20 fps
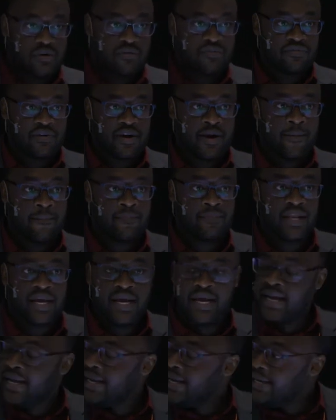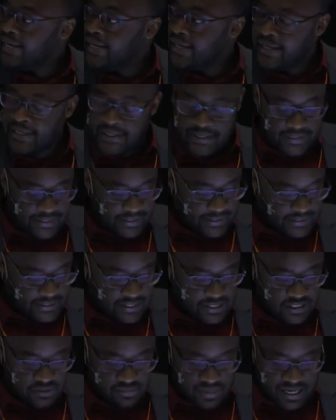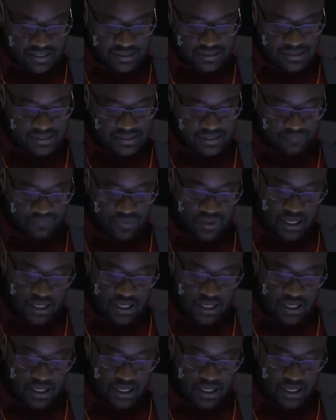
of um, six months.